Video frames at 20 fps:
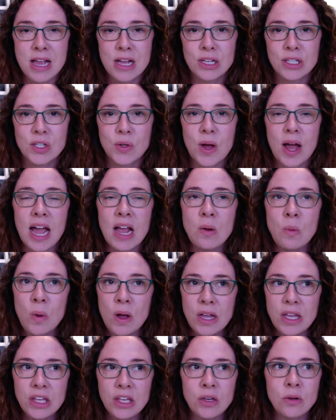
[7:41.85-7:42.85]
So I
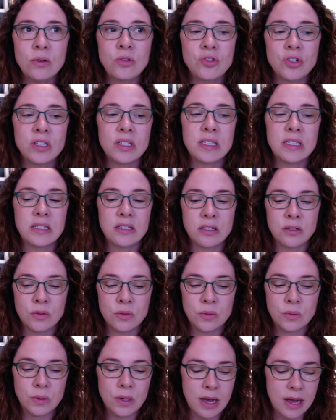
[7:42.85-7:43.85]
want you just
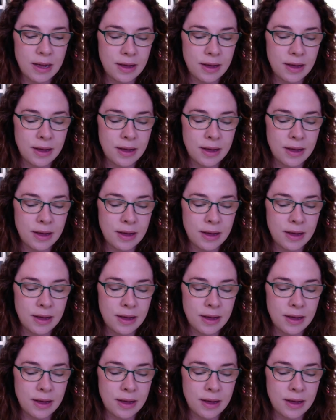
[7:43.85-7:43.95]
to